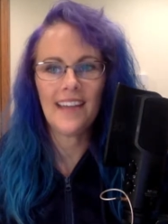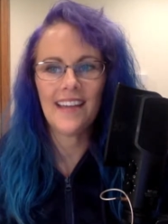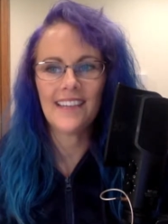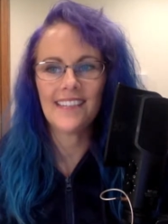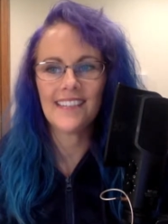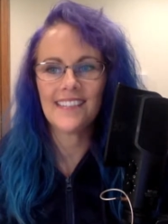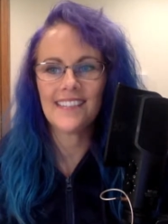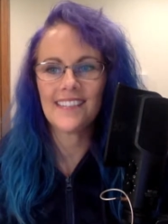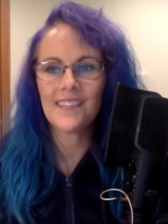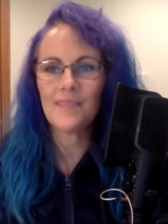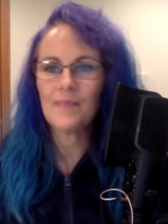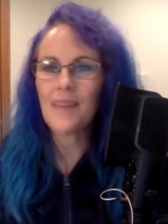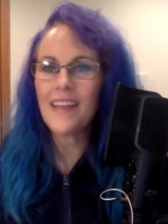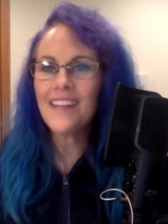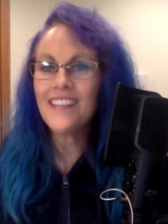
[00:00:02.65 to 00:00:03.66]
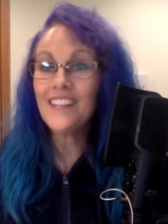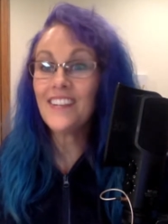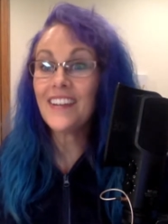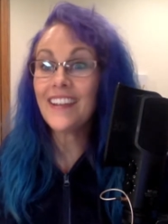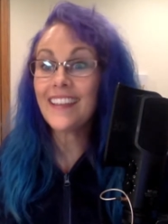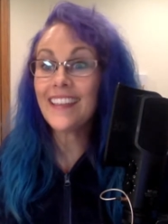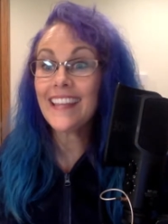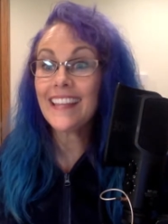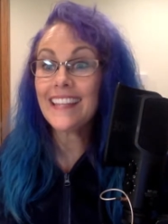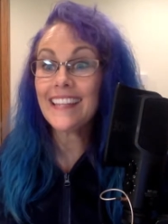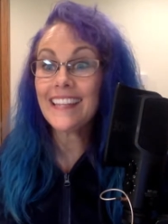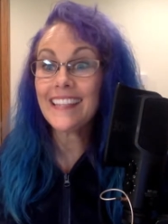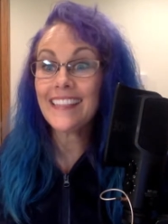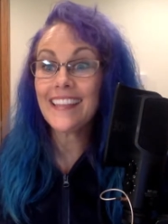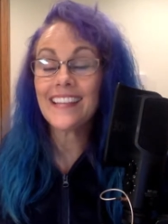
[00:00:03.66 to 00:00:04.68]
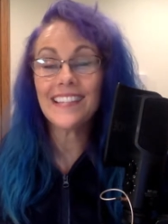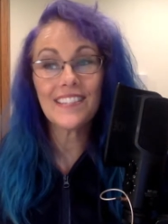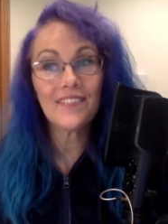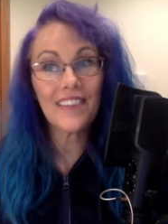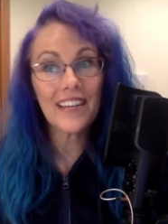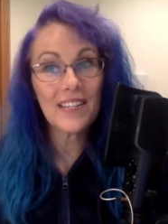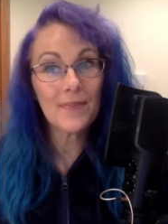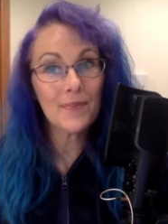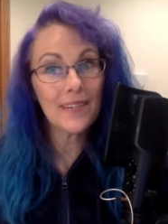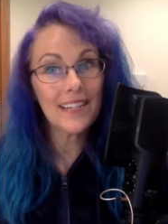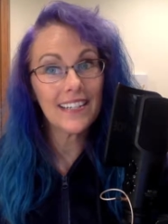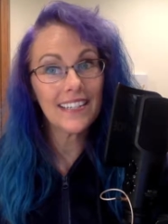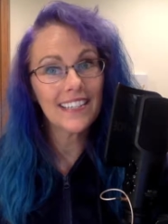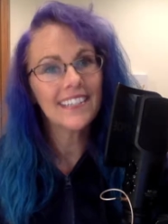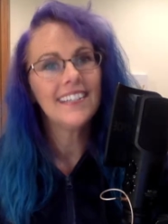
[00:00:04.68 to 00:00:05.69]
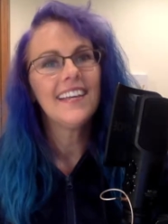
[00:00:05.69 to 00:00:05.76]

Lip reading: as it's been doing lately. Thanks, Facebook.